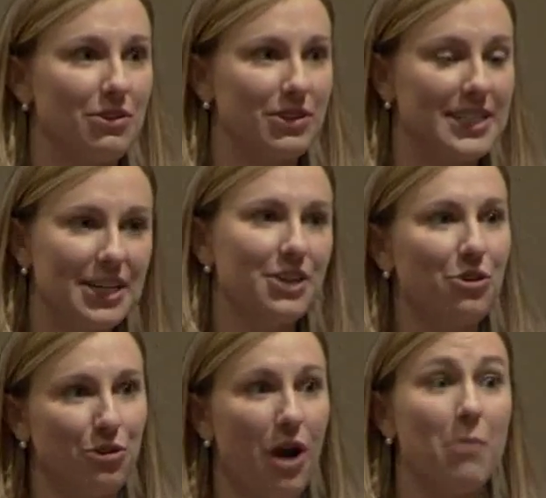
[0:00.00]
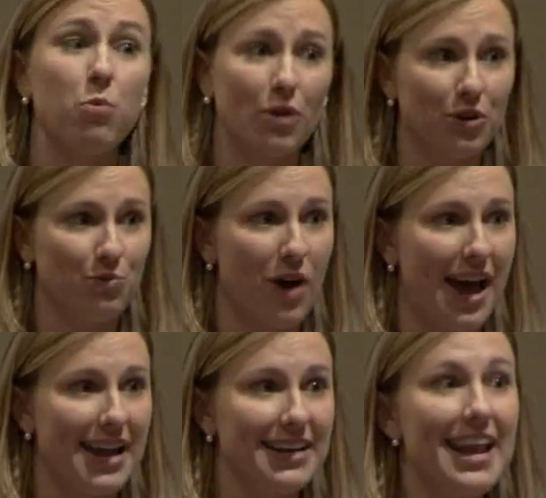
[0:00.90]
cereal crop
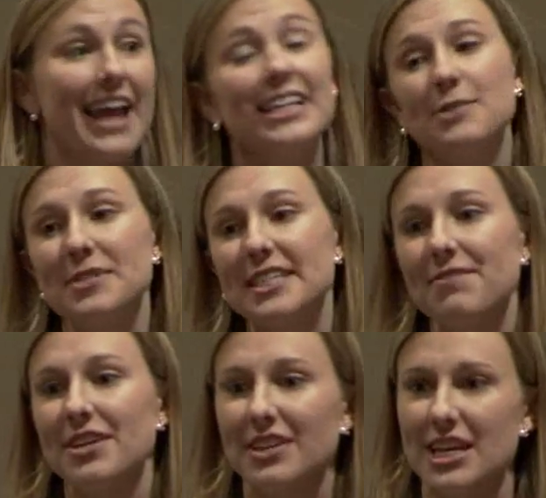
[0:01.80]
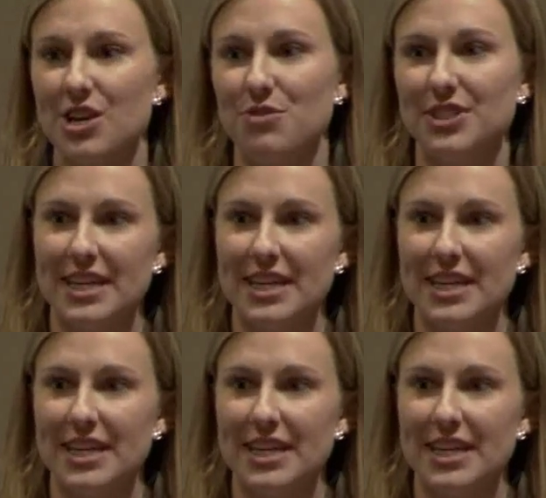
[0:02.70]
worldwide and is specifically used